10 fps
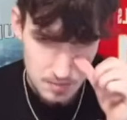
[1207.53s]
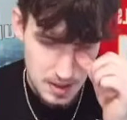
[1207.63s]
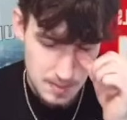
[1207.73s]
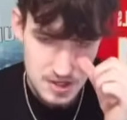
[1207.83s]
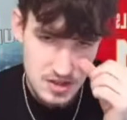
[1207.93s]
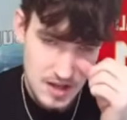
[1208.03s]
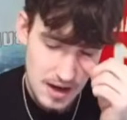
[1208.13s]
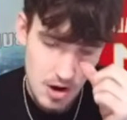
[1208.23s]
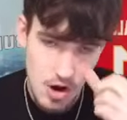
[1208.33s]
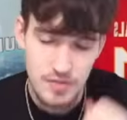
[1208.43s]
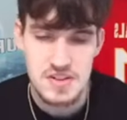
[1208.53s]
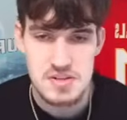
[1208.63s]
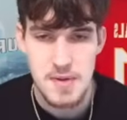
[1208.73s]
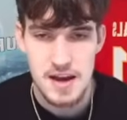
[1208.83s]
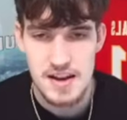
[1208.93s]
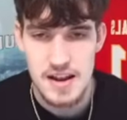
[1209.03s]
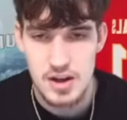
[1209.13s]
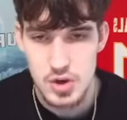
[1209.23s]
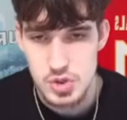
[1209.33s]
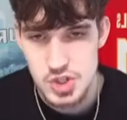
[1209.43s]
But I mean, you got an offensive minded
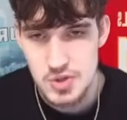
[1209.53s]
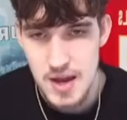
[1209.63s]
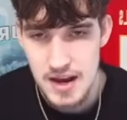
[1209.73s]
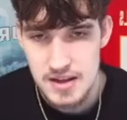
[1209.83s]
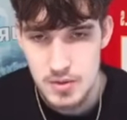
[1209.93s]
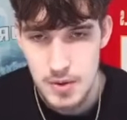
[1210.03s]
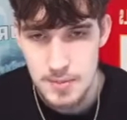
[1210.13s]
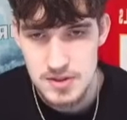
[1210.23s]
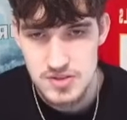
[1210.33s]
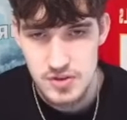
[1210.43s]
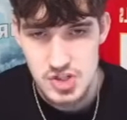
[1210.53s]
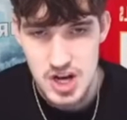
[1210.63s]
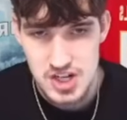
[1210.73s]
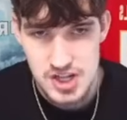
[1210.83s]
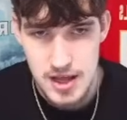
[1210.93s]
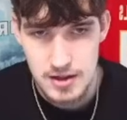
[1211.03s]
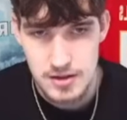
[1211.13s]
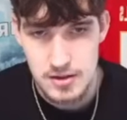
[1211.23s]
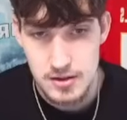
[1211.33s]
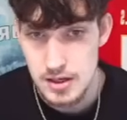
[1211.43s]
head coach. You got to get weapons for Josh
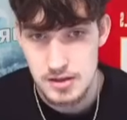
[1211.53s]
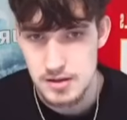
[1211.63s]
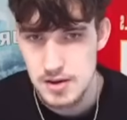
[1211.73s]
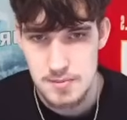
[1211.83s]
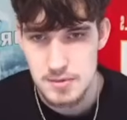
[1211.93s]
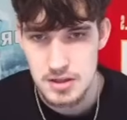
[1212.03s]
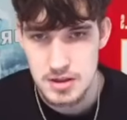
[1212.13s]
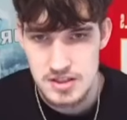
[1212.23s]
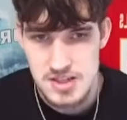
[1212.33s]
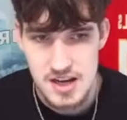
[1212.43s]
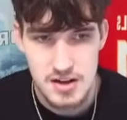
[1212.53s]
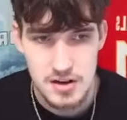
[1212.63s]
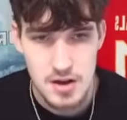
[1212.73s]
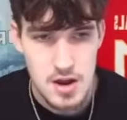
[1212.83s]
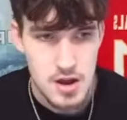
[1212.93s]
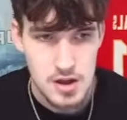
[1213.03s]
Allen. I did not mean to click tight end.